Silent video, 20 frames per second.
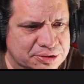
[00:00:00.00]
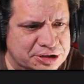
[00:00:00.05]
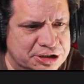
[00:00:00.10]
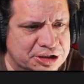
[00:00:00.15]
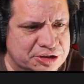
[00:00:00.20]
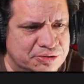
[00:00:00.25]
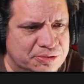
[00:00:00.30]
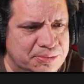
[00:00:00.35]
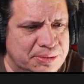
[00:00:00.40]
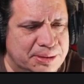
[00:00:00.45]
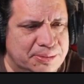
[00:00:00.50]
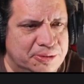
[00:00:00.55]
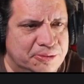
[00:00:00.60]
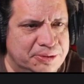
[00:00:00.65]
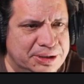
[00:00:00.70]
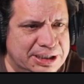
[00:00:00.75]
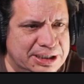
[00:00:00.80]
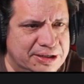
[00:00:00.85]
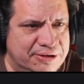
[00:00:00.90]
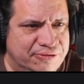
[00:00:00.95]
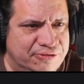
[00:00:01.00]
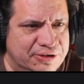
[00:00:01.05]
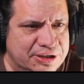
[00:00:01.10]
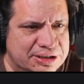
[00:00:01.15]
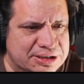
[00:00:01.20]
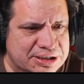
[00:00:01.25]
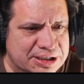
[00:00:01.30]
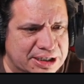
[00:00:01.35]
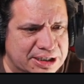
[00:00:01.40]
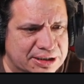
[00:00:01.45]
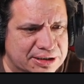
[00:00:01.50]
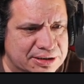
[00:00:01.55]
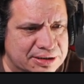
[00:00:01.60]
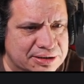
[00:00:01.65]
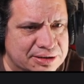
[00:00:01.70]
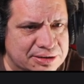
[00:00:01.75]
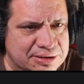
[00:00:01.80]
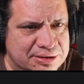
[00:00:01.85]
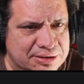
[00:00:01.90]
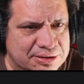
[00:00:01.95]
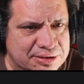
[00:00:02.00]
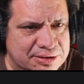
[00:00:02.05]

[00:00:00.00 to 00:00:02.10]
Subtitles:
We'll just remember we need to fix that.